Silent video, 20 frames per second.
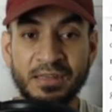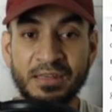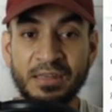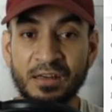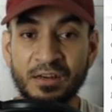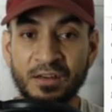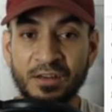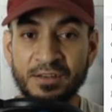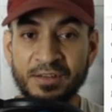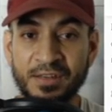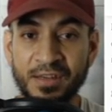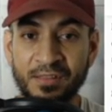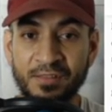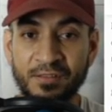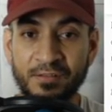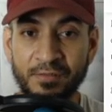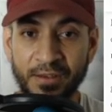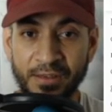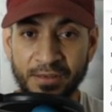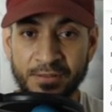yearly
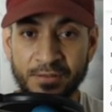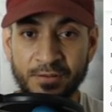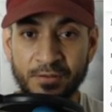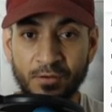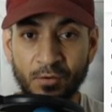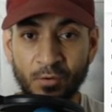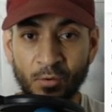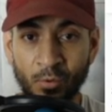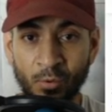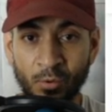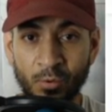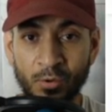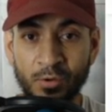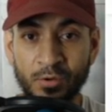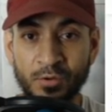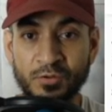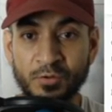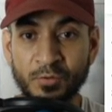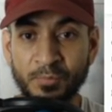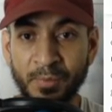death rate
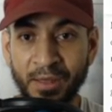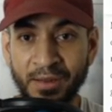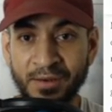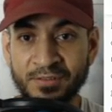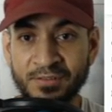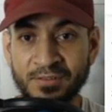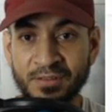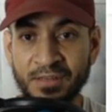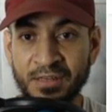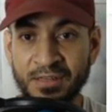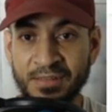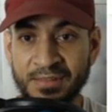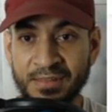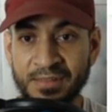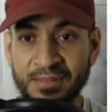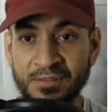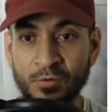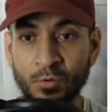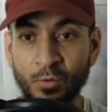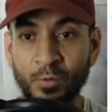or to manage the
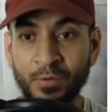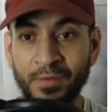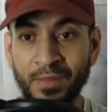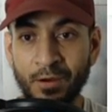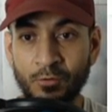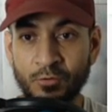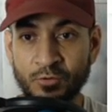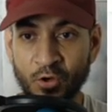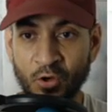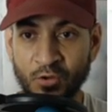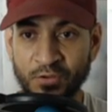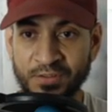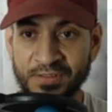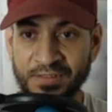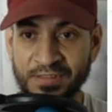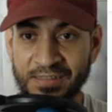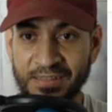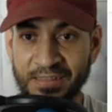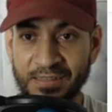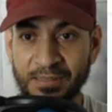disease without
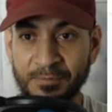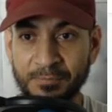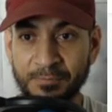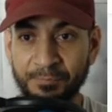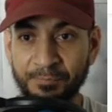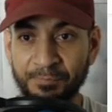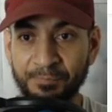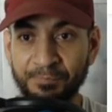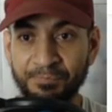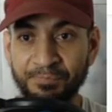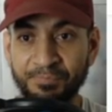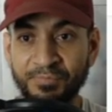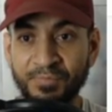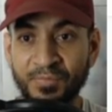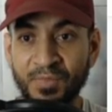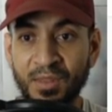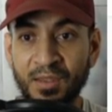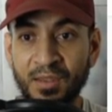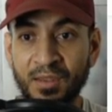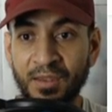toxicity.
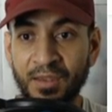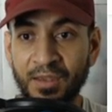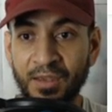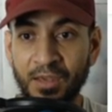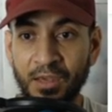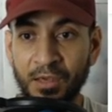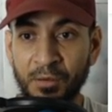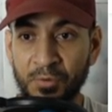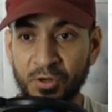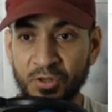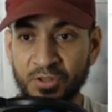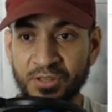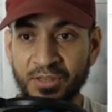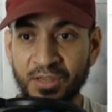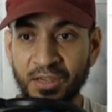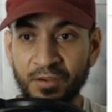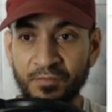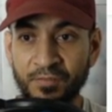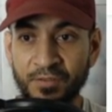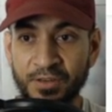
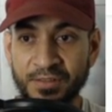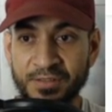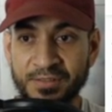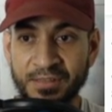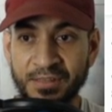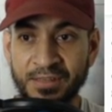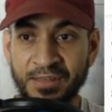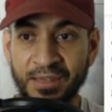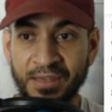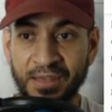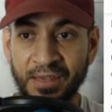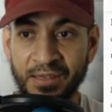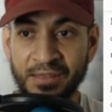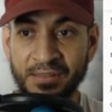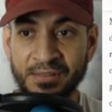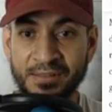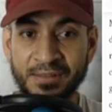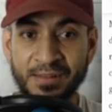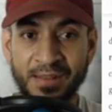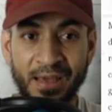Emerging evidence
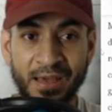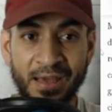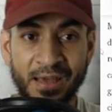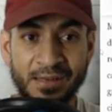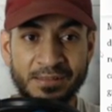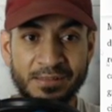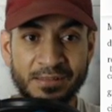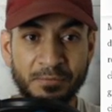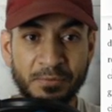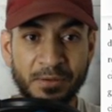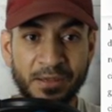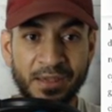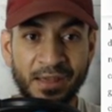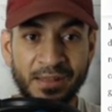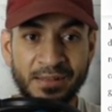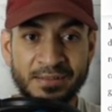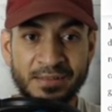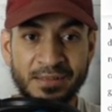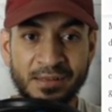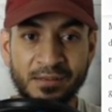indicates that
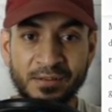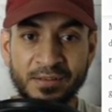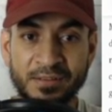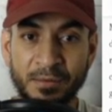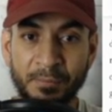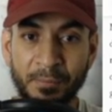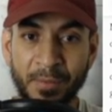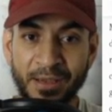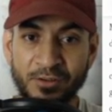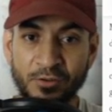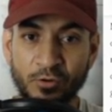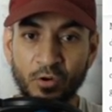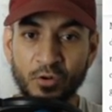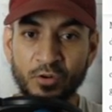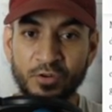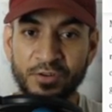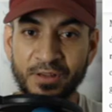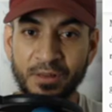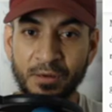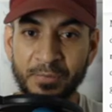cancer is a
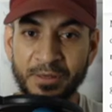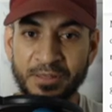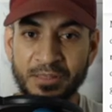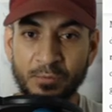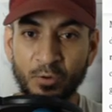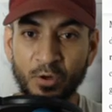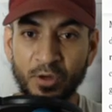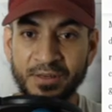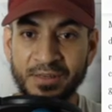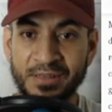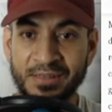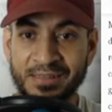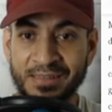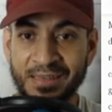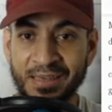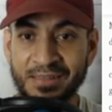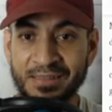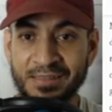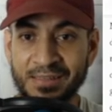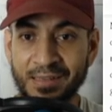mitochondrial metabolic
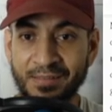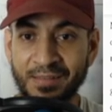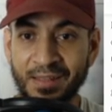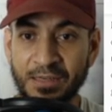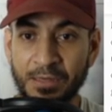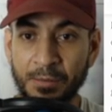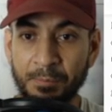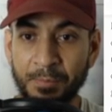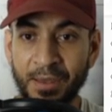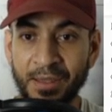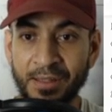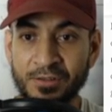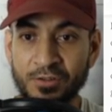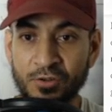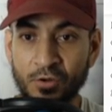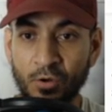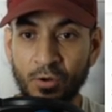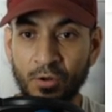disease that depends